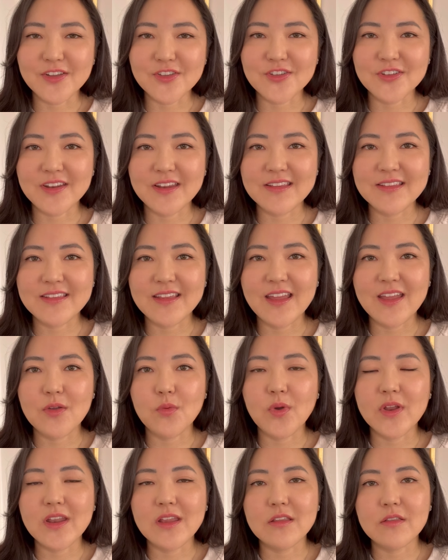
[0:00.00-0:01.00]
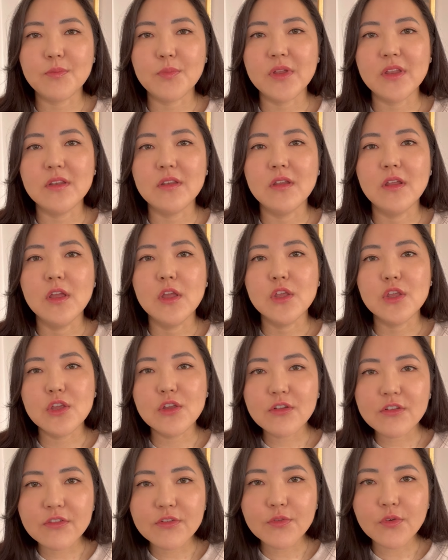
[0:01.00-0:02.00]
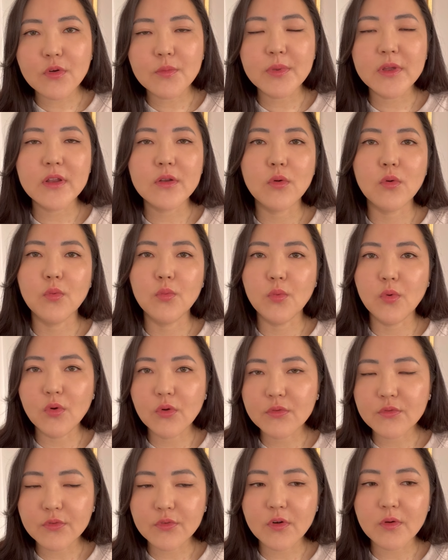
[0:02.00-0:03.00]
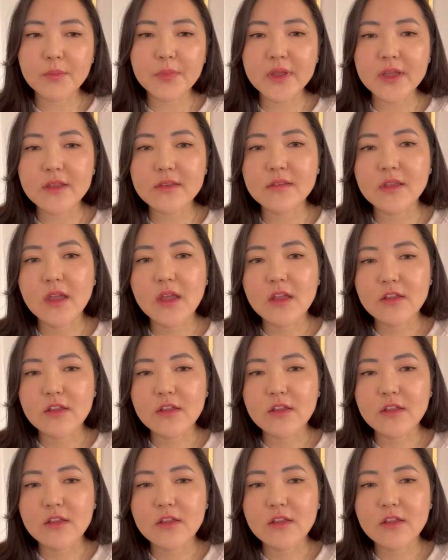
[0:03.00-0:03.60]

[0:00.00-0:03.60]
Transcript: should I say, when it's been used for a bit or worn for a bit.